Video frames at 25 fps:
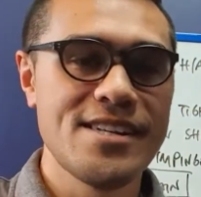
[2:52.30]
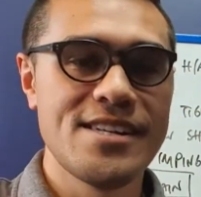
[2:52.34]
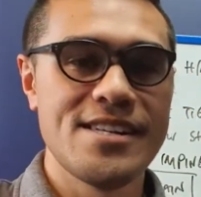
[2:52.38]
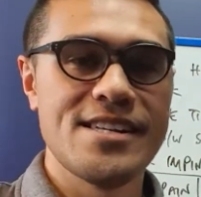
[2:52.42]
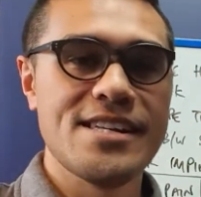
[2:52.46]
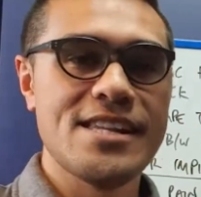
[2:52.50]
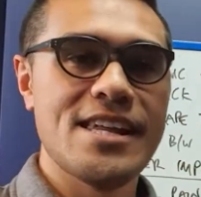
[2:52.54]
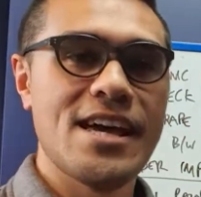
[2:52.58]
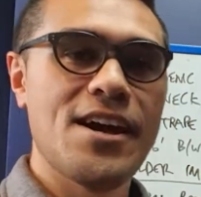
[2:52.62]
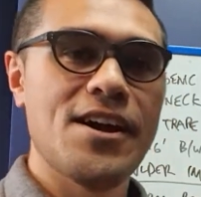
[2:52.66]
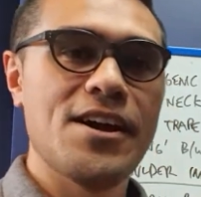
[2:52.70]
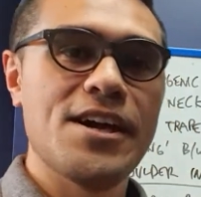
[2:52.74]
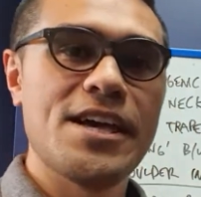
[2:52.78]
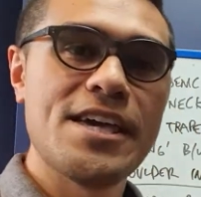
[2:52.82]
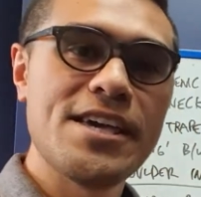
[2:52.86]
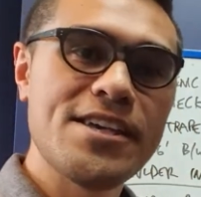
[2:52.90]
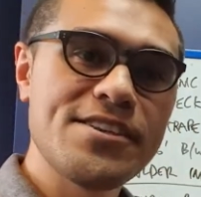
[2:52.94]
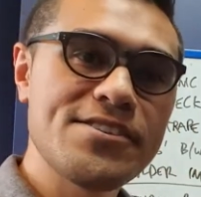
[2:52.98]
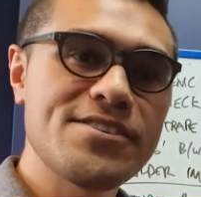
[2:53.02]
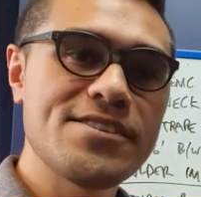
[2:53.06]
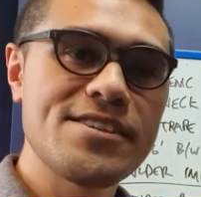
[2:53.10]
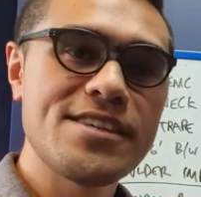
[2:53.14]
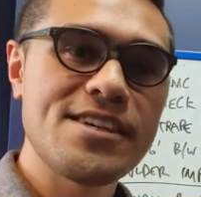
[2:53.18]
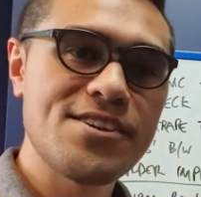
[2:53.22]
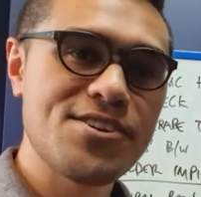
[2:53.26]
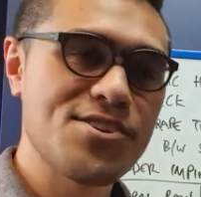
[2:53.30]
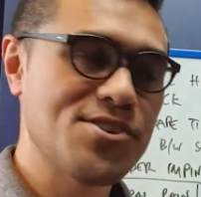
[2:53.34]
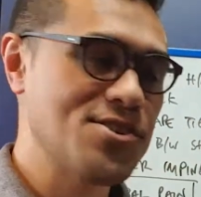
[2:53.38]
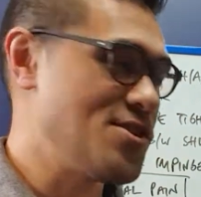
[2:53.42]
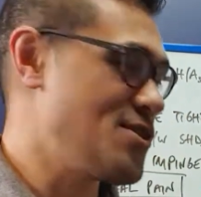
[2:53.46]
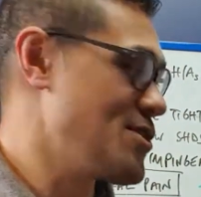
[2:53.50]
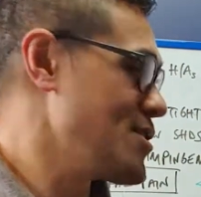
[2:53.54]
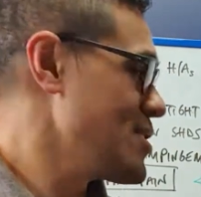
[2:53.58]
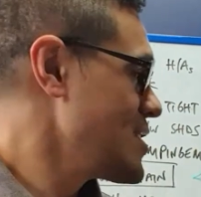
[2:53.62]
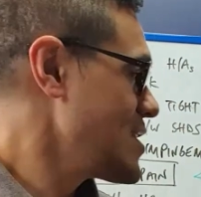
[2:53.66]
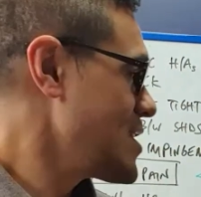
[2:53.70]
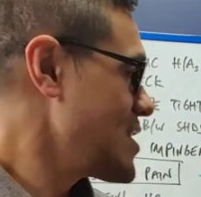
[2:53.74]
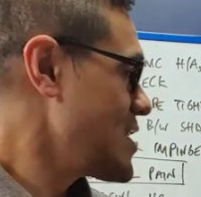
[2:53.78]
Now here's the issue.
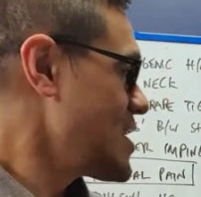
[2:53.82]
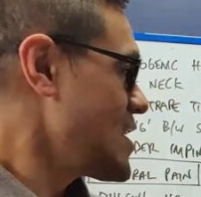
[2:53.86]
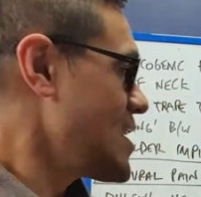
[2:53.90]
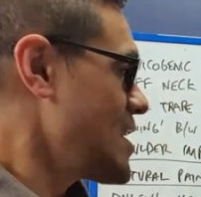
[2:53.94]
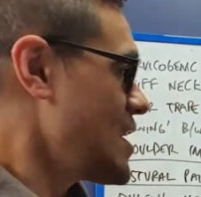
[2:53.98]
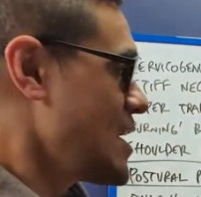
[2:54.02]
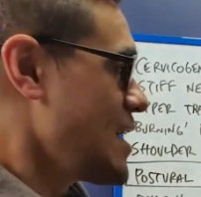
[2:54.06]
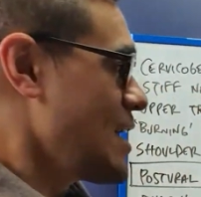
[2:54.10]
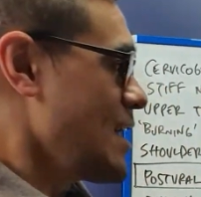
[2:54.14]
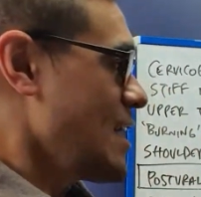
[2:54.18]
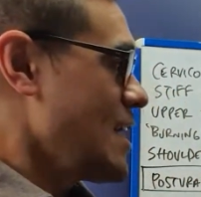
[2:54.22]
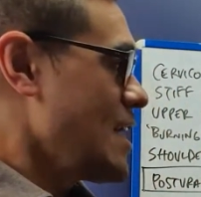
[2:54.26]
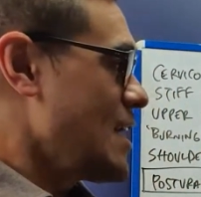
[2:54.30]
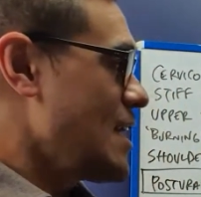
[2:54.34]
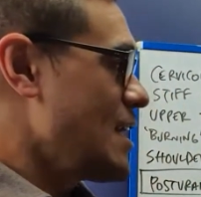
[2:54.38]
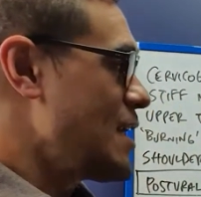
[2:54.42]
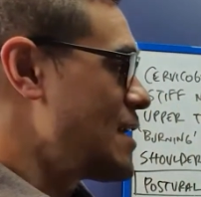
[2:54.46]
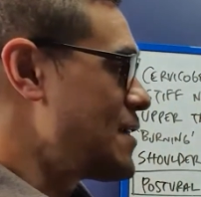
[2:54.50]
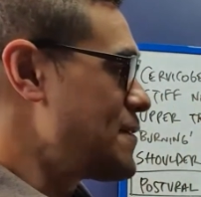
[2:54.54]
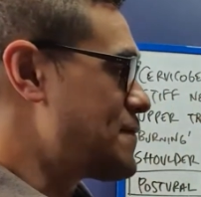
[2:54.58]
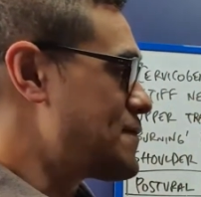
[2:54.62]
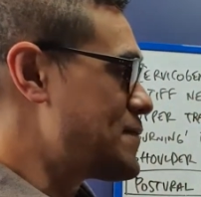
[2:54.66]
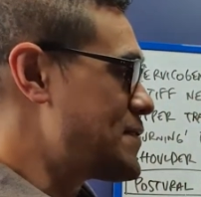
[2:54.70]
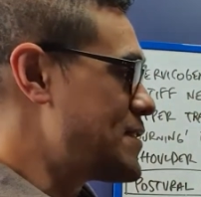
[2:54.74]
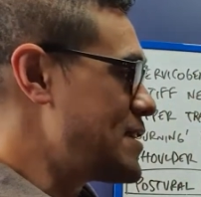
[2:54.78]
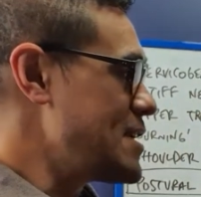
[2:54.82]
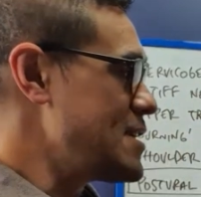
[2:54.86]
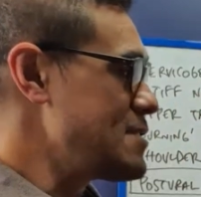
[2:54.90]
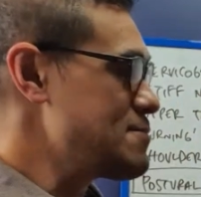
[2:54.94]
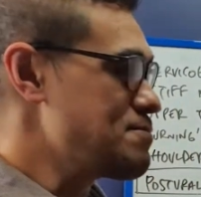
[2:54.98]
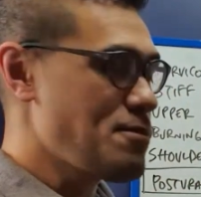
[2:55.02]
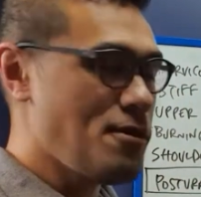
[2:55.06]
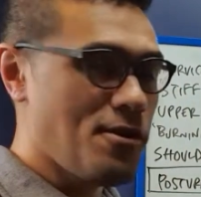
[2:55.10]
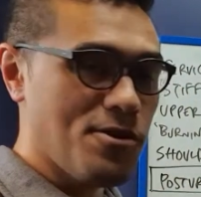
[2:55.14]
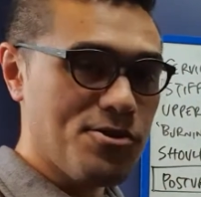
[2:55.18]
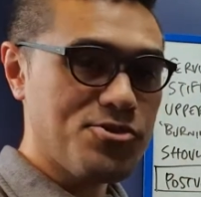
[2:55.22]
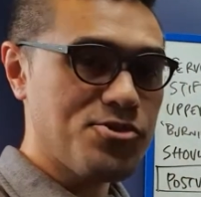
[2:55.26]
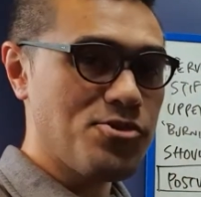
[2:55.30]
If these
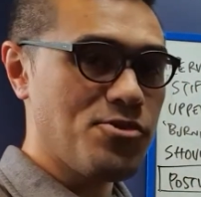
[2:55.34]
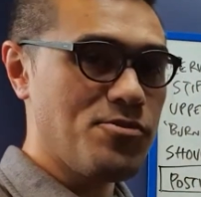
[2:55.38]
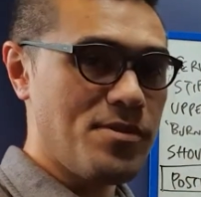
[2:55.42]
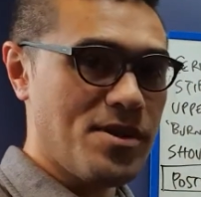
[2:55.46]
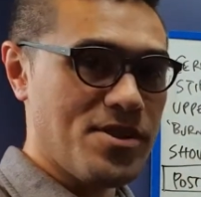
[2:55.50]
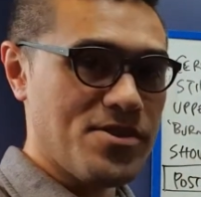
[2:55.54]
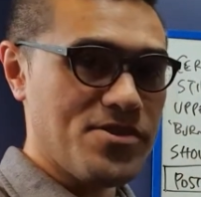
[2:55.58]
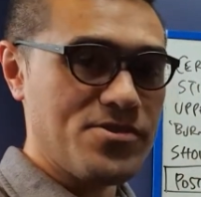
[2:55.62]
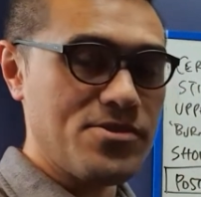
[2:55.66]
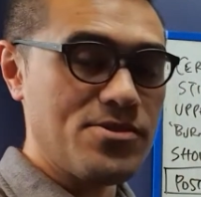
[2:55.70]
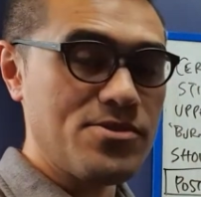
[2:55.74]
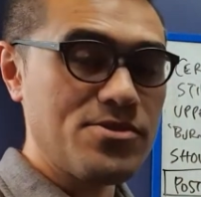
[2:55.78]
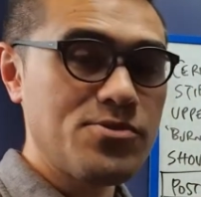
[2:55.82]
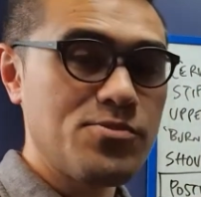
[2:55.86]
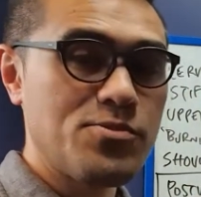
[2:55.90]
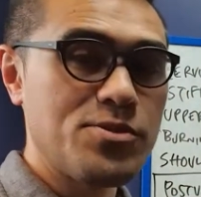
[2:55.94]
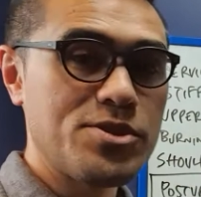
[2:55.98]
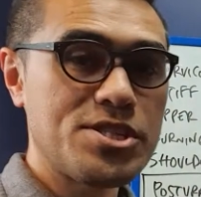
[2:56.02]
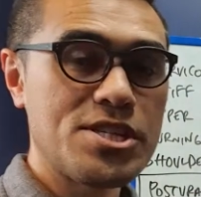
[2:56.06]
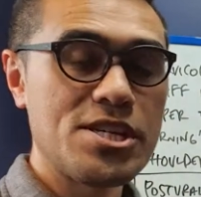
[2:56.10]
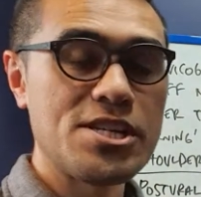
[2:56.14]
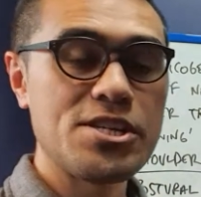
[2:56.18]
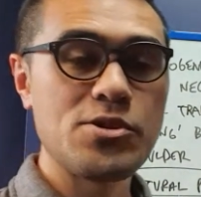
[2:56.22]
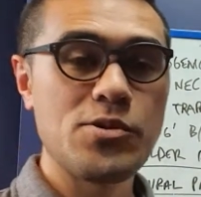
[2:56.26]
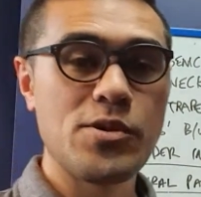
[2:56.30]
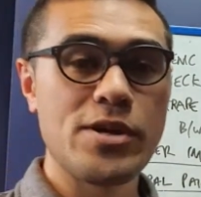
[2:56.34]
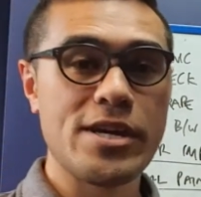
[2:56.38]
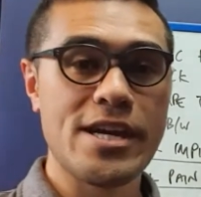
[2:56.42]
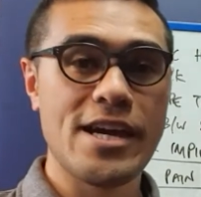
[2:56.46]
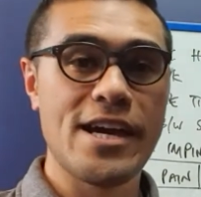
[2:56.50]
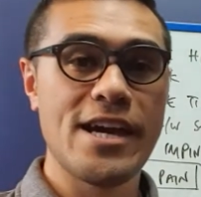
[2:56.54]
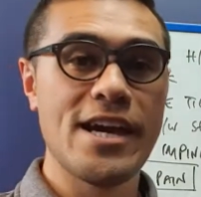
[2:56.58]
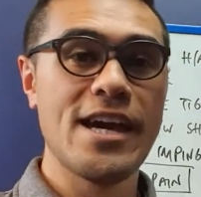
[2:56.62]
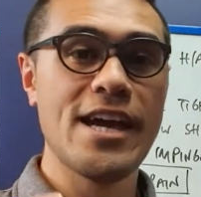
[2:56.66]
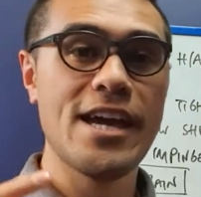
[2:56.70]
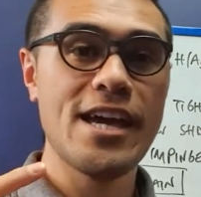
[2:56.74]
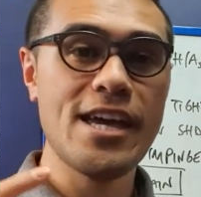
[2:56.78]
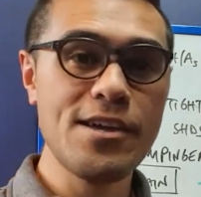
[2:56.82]
postural muscles, which are doing a
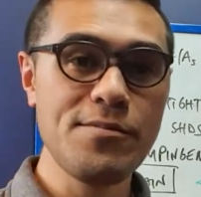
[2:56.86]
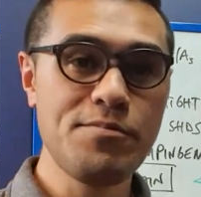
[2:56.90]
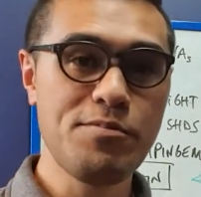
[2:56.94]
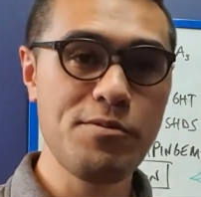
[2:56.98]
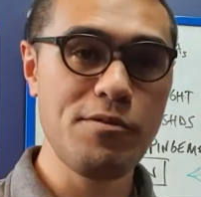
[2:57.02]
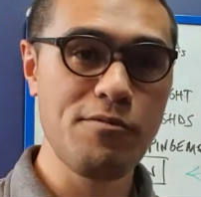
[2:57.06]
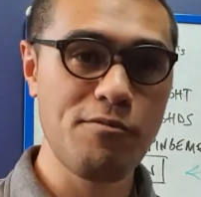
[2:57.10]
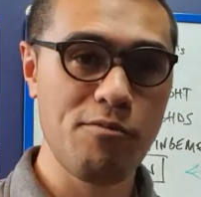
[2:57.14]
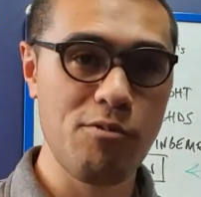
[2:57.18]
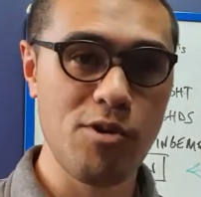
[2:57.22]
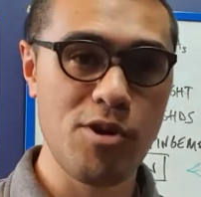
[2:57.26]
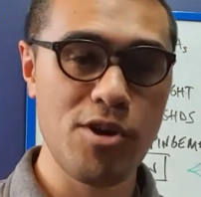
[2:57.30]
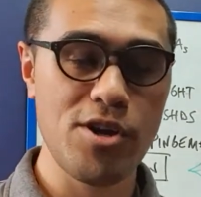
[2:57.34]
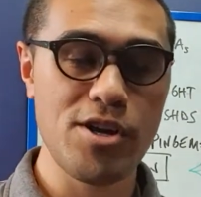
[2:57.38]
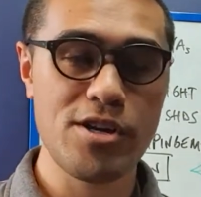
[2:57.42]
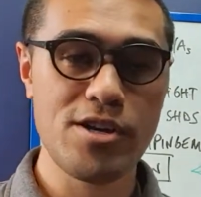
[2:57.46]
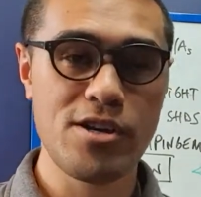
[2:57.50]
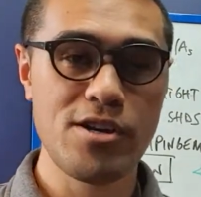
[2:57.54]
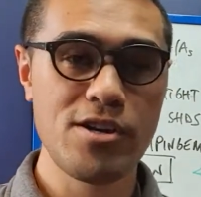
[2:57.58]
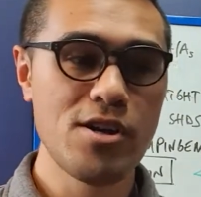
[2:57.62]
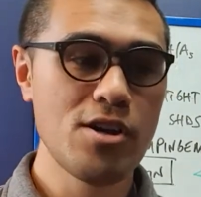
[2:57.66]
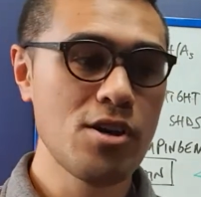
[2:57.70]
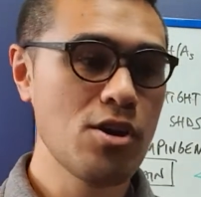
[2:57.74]
heap of work